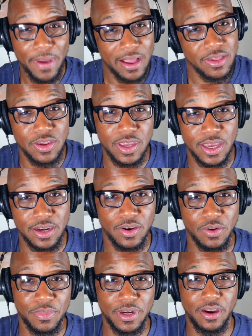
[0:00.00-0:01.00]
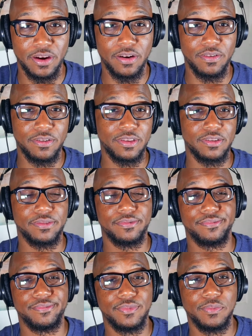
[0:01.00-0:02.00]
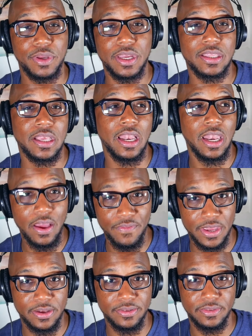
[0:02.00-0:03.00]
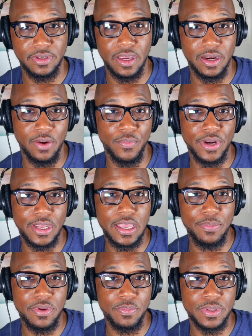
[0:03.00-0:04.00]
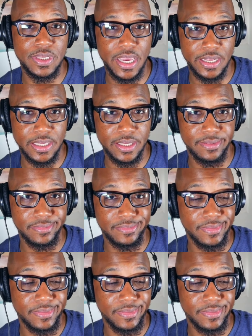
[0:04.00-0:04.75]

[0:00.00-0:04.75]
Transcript: about you getting on my nerves because I love you and I want to keep you protected.